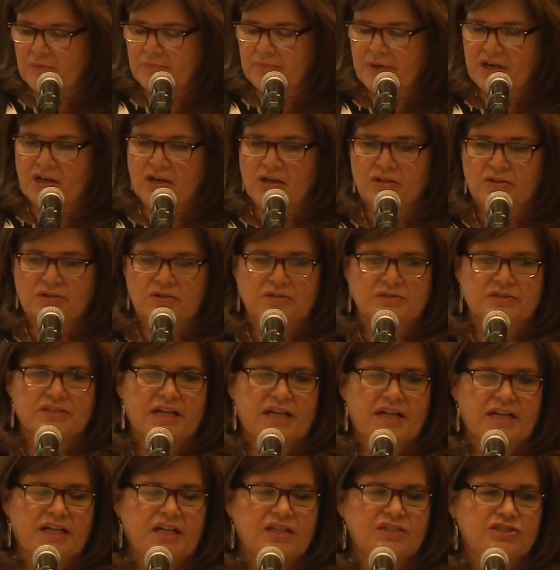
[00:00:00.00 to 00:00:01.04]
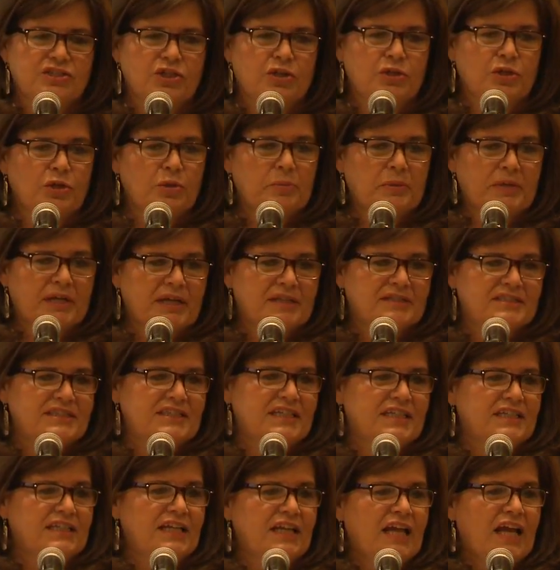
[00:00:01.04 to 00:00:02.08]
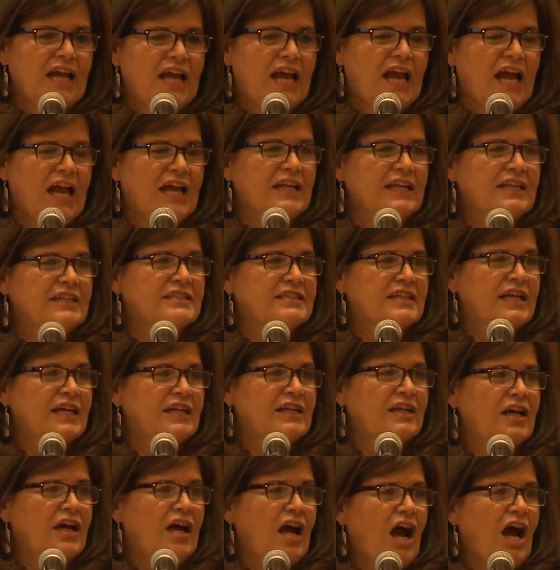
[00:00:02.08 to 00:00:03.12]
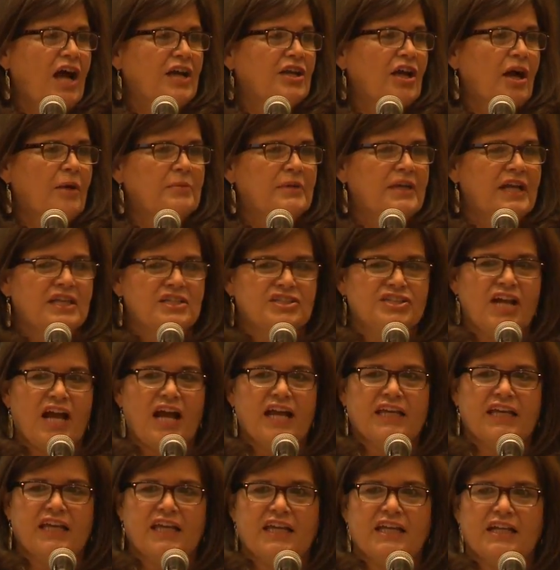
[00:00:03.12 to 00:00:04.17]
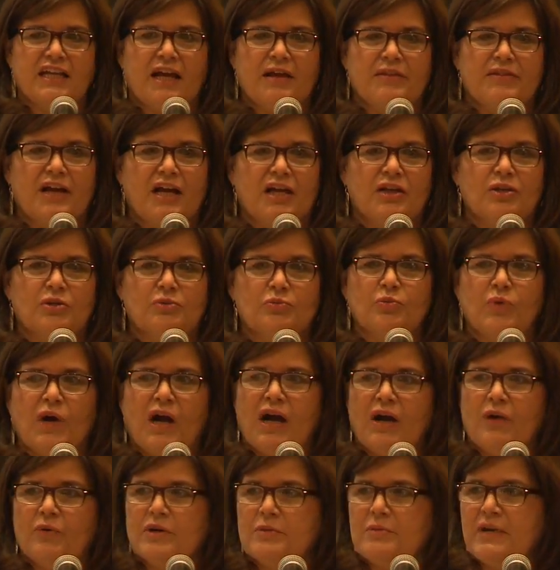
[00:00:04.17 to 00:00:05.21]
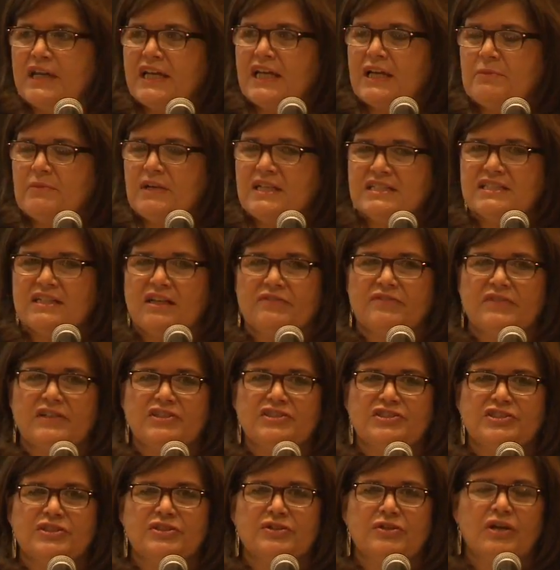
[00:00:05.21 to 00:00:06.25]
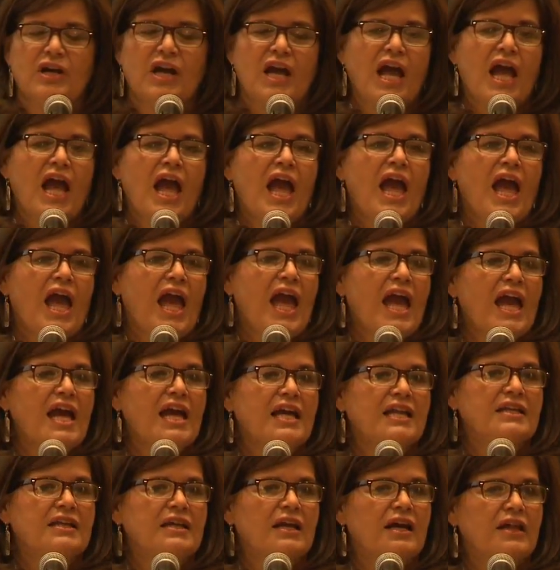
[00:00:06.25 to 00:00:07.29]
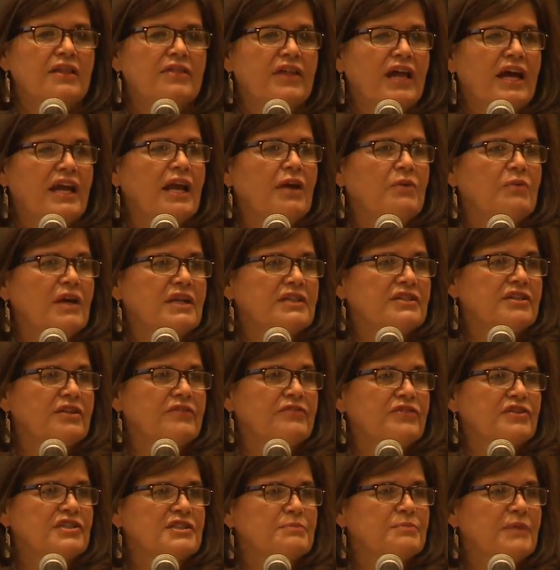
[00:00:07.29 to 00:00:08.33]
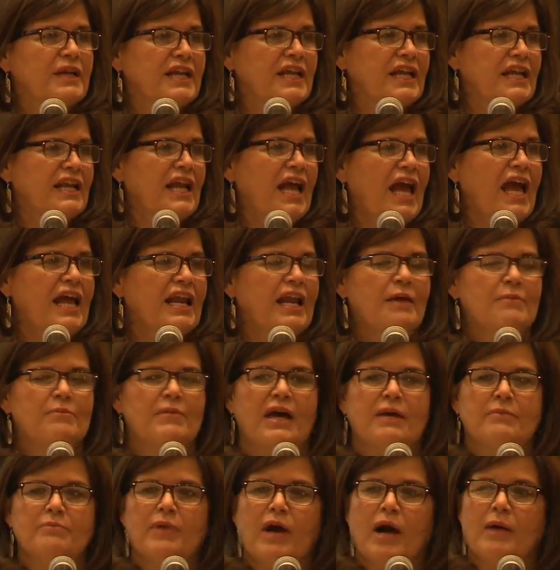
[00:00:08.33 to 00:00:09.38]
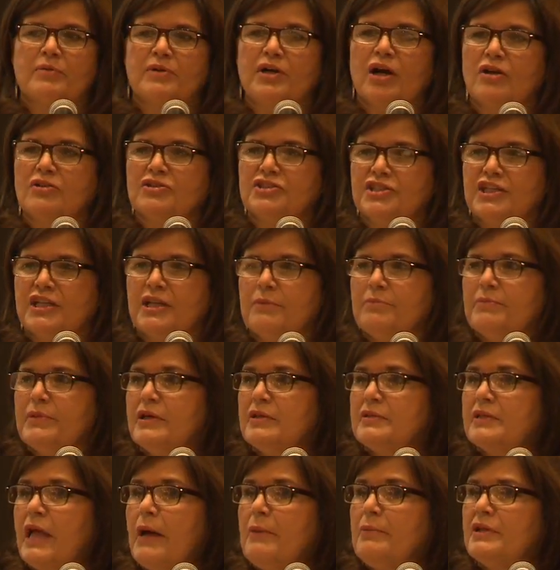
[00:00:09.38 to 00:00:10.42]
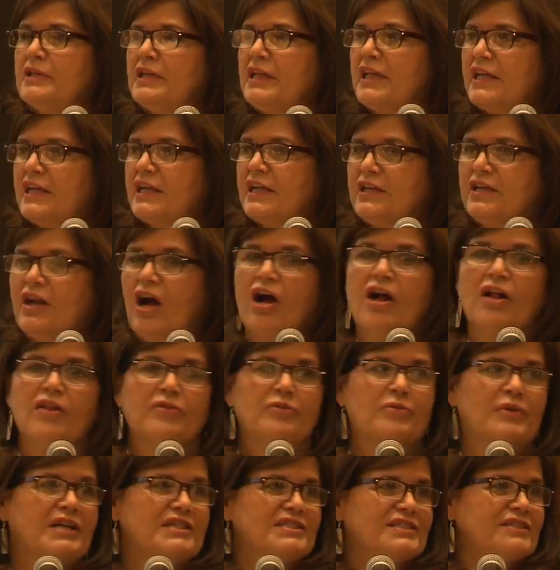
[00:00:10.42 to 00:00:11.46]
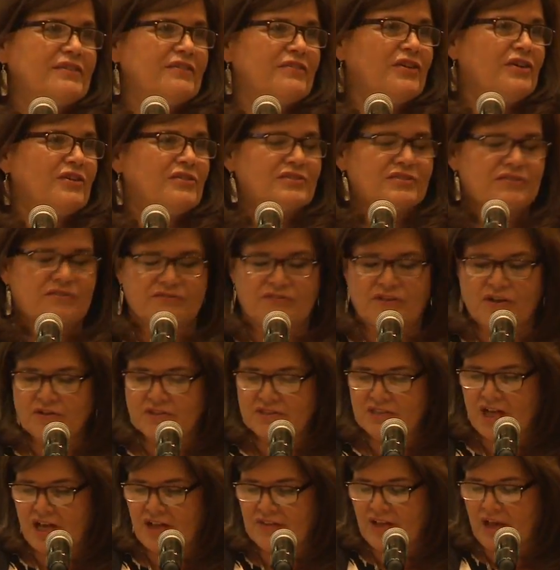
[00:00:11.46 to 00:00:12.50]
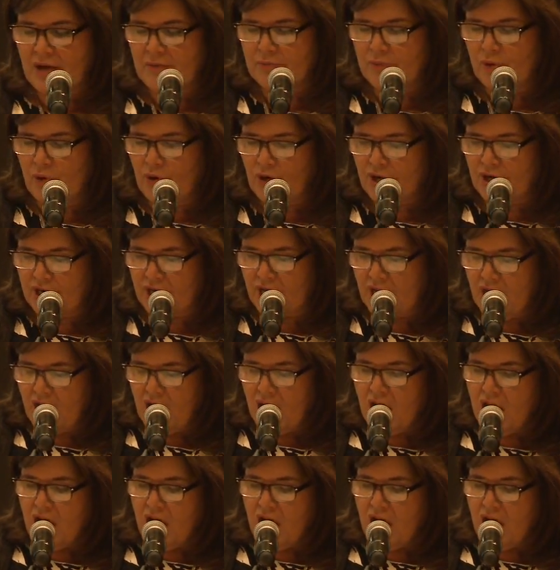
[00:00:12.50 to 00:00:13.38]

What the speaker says: Beryl, who said, Joe Yupikitson, and he said, I nominate Jackie. And I thought, wow, what am I getting myself into? And then I went to the first meeting and I met Bob Gochi and Bill Nebelink and all the rest of those folks on that board.